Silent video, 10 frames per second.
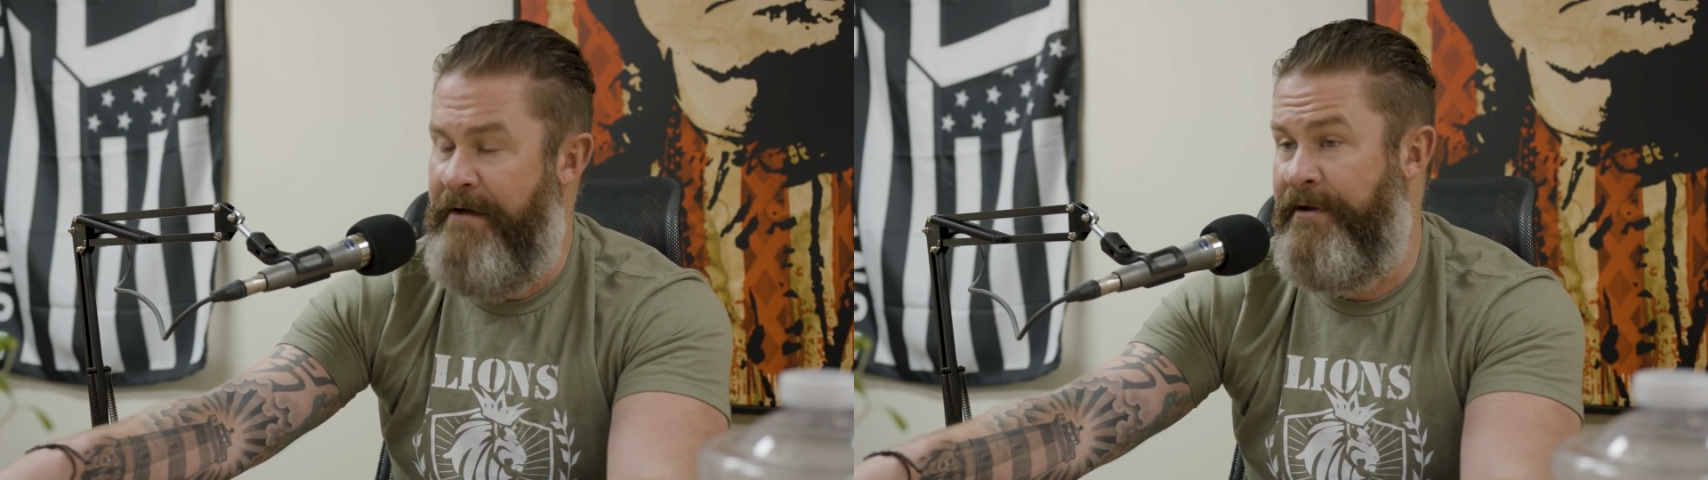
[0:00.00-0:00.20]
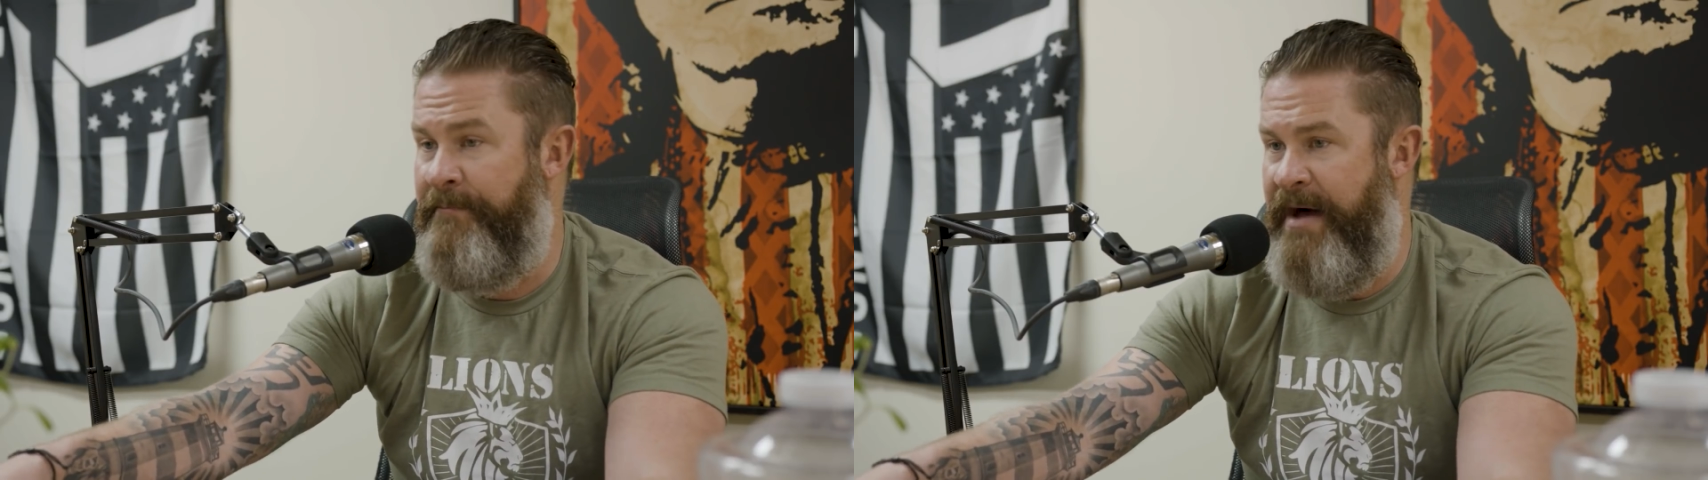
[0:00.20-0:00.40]
I
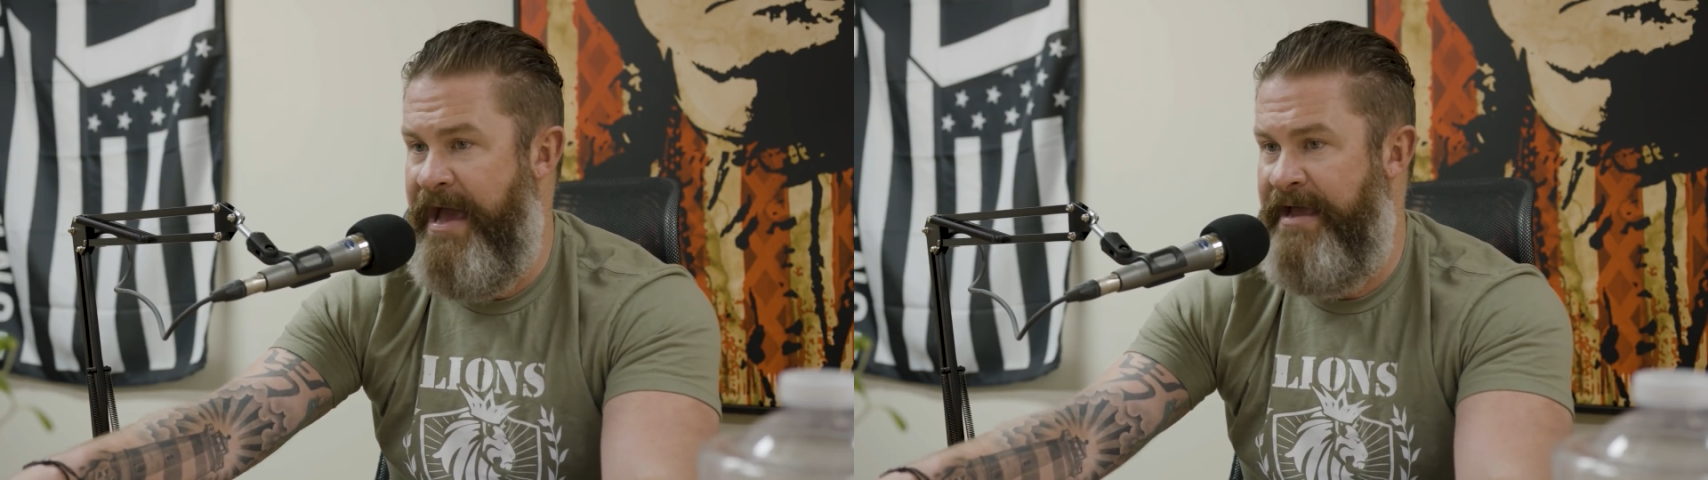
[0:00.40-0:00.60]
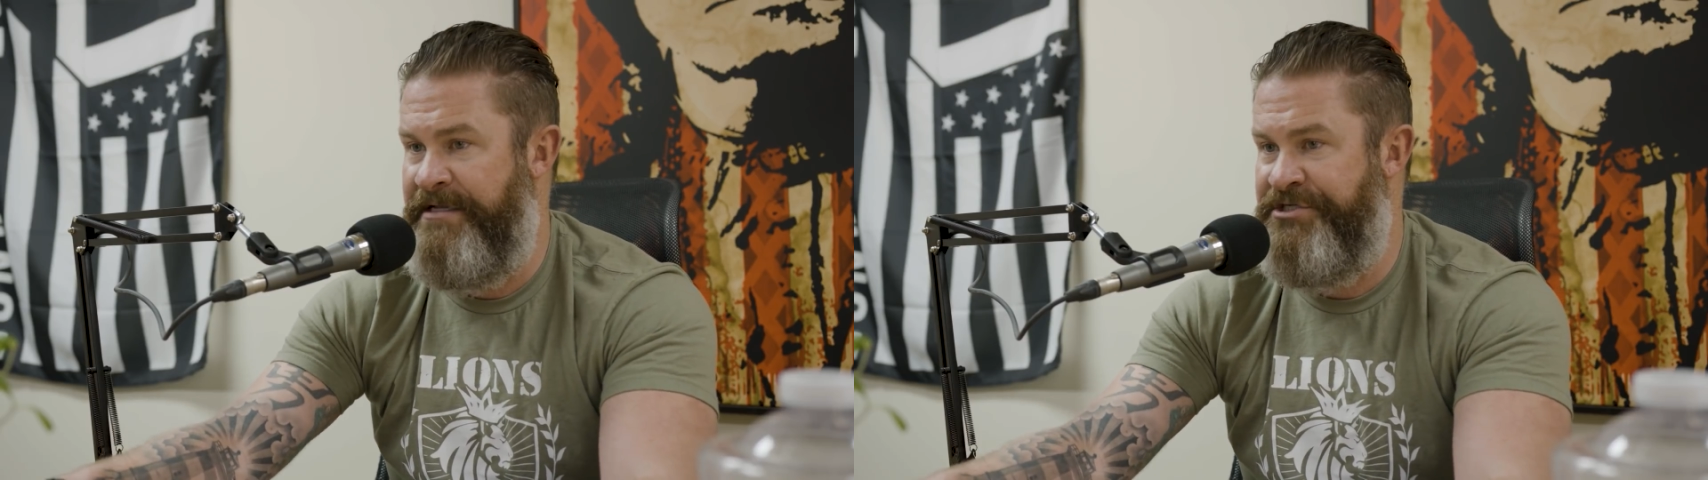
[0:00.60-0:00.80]
want to
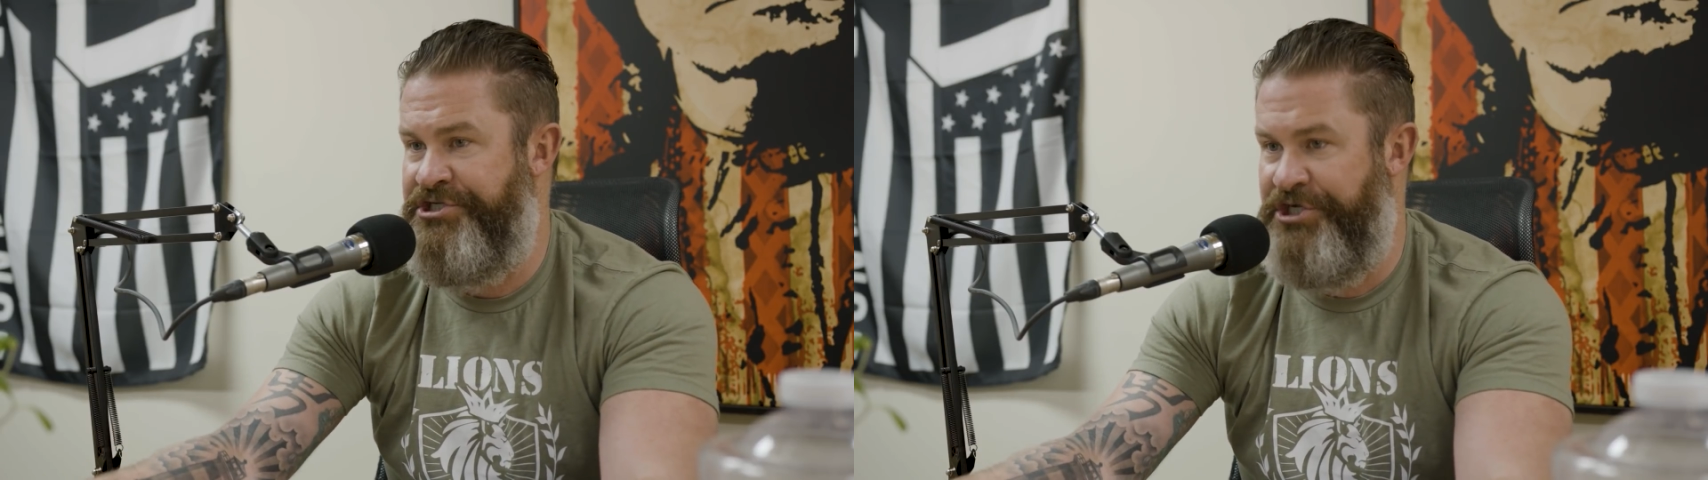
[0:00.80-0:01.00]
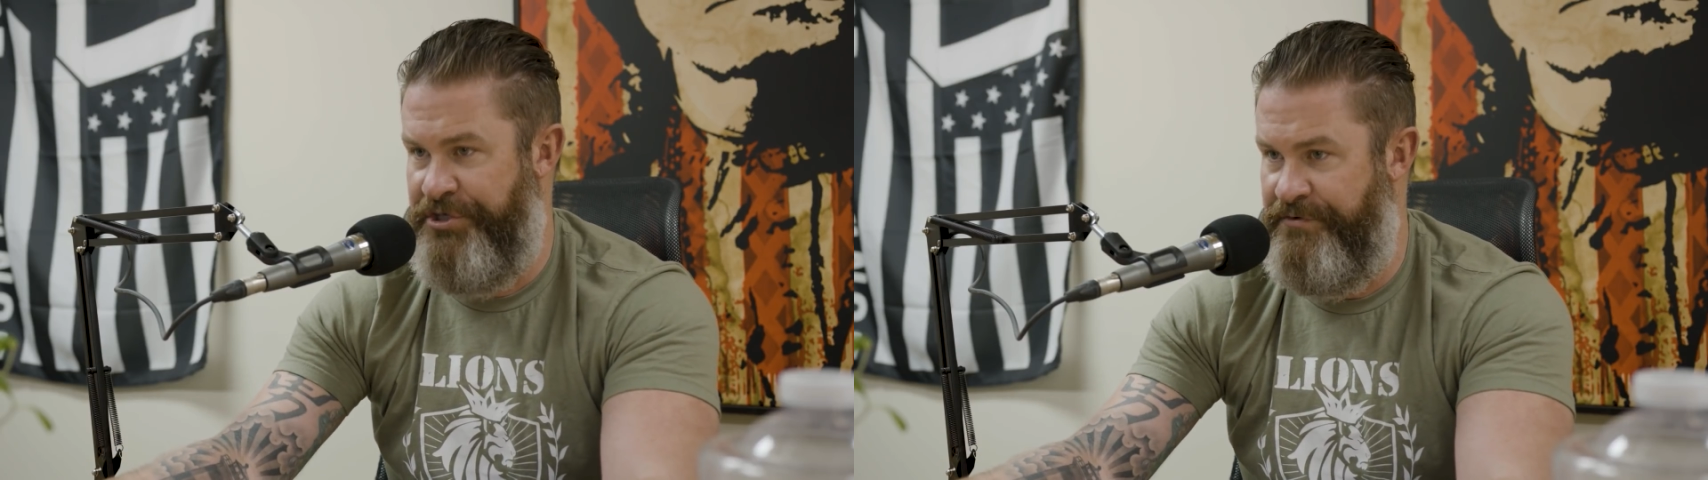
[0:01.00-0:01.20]
buy it in
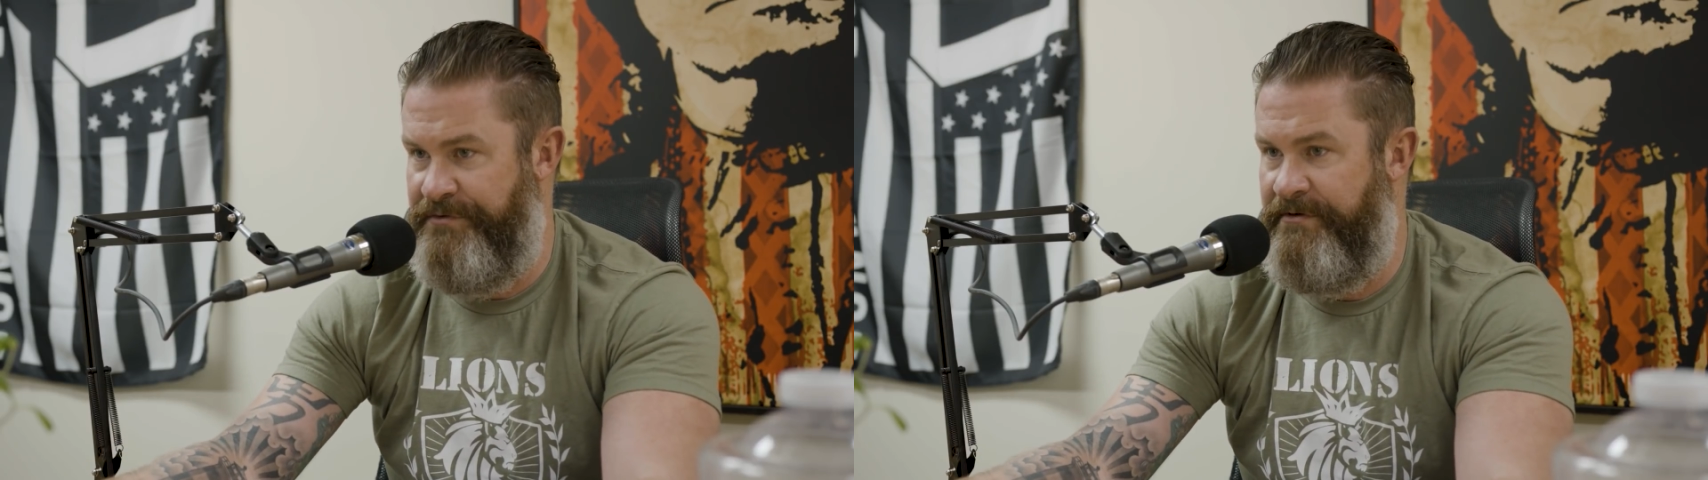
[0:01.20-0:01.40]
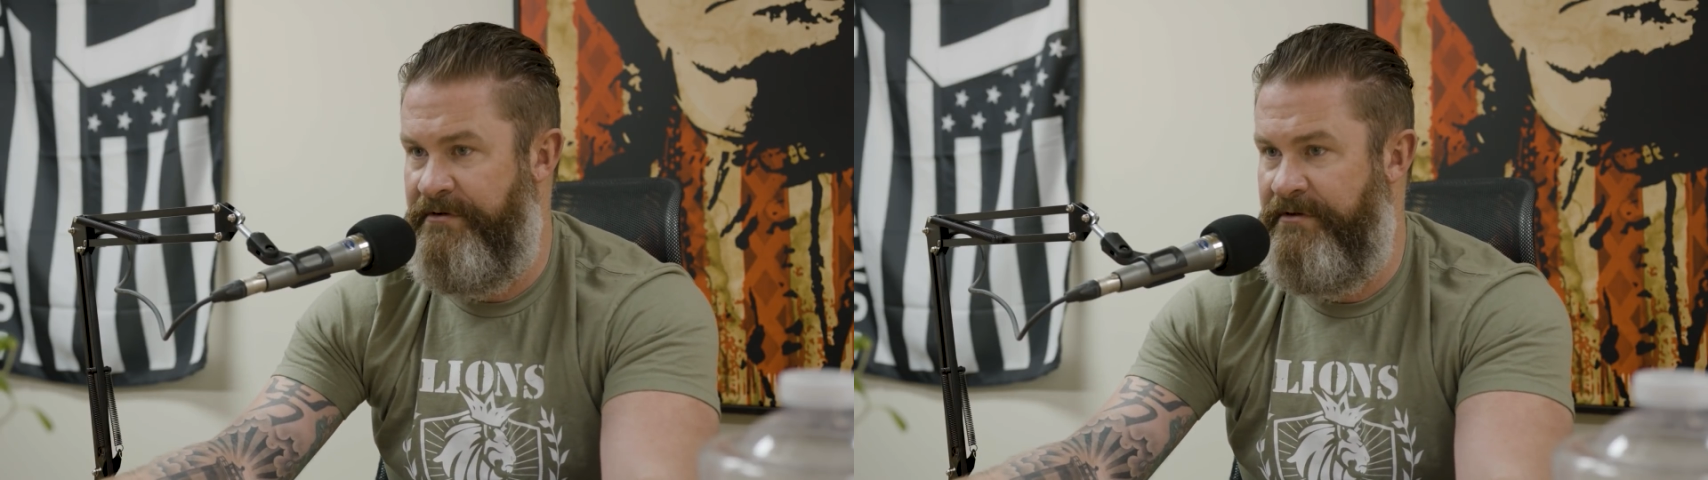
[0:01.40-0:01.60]

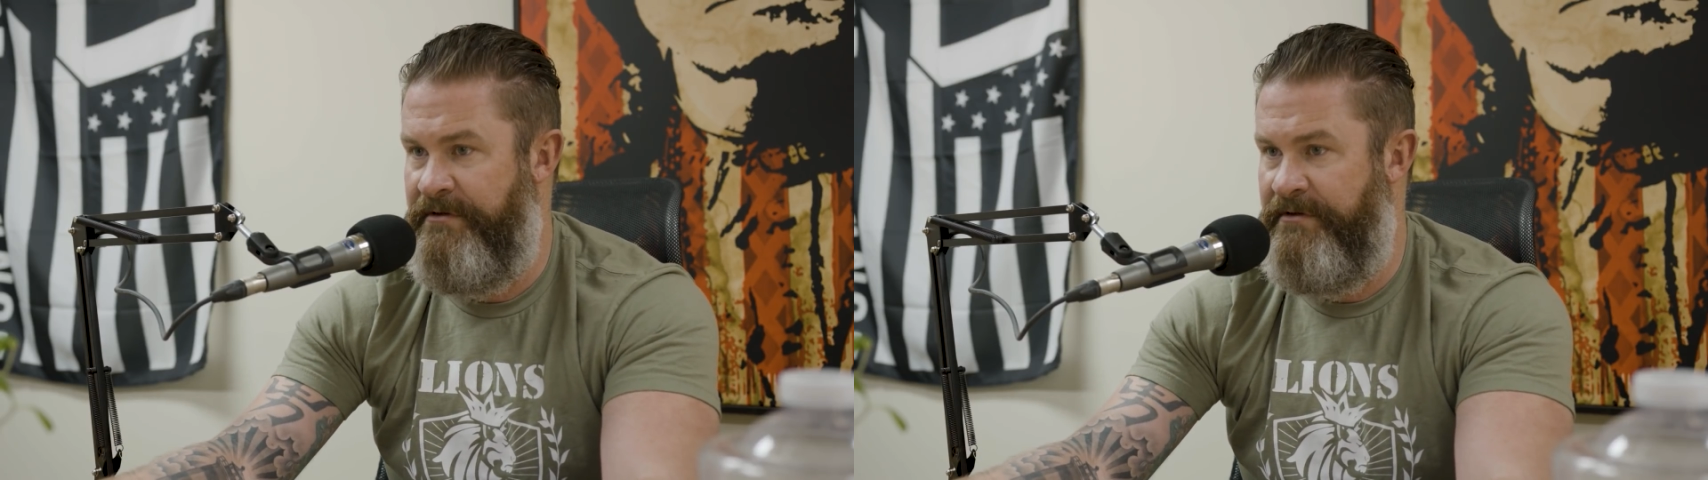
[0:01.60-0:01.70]
June.